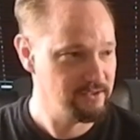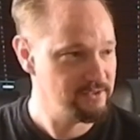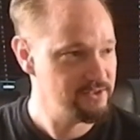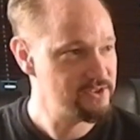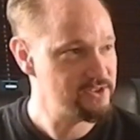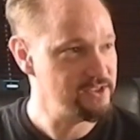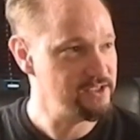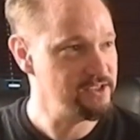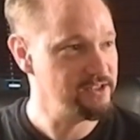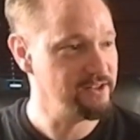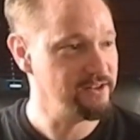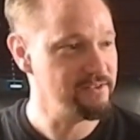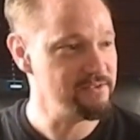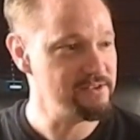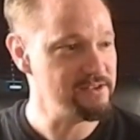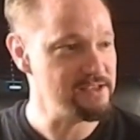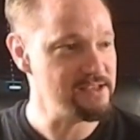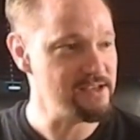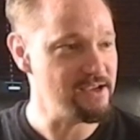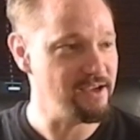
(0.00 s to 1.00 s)
See here,
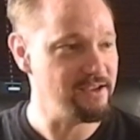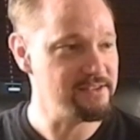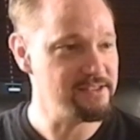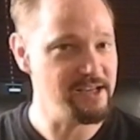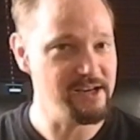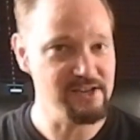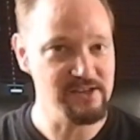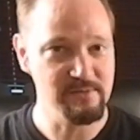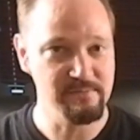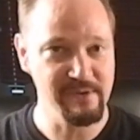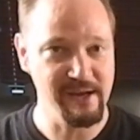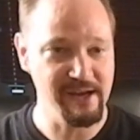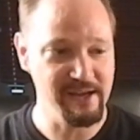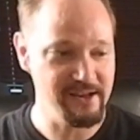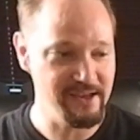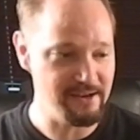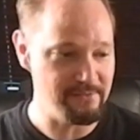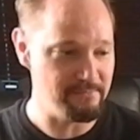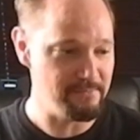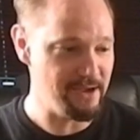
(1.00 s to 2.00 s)
the 10-inch
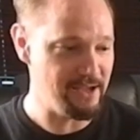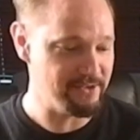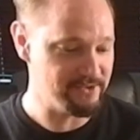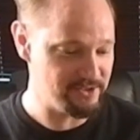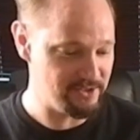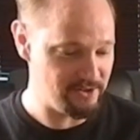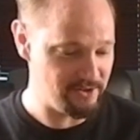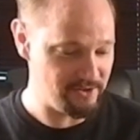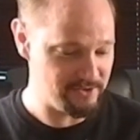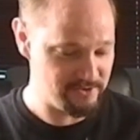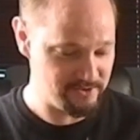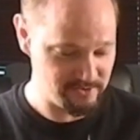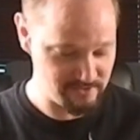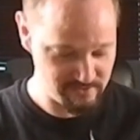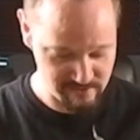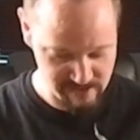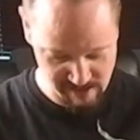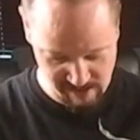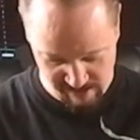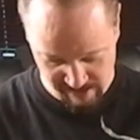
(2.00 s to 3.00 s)
bayonet mounted onto
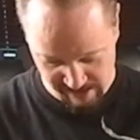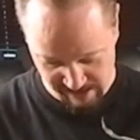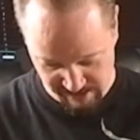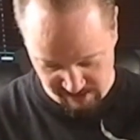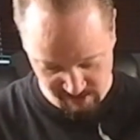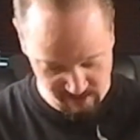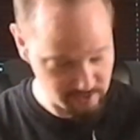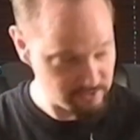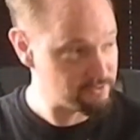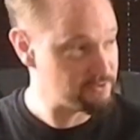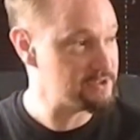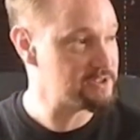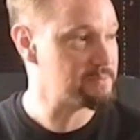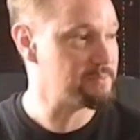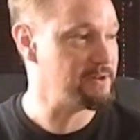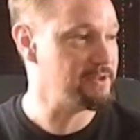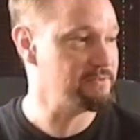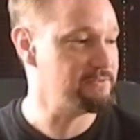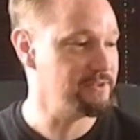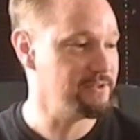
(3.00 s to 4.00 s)
the 1903
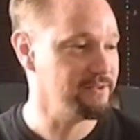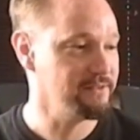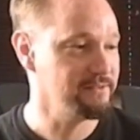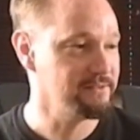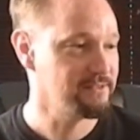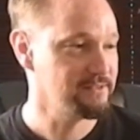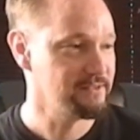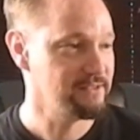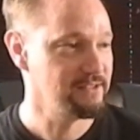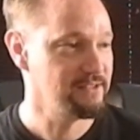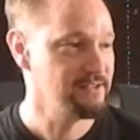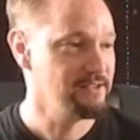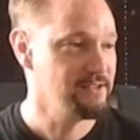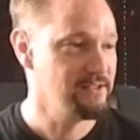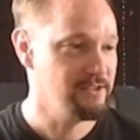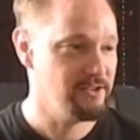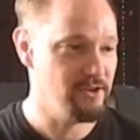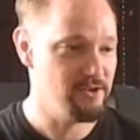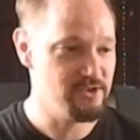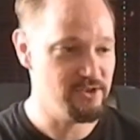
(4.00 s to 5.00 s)
Springfield.
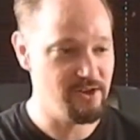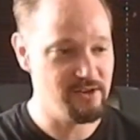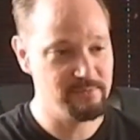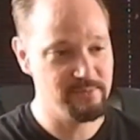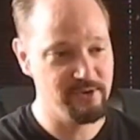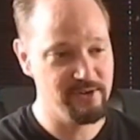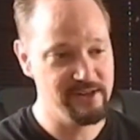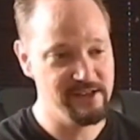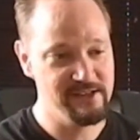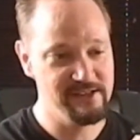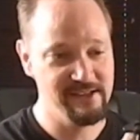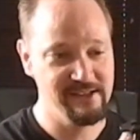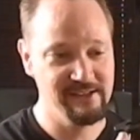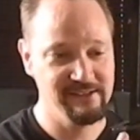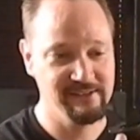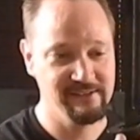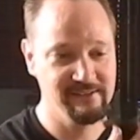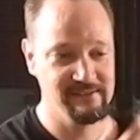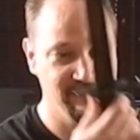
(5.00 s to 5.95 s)
Goes on pretty easy.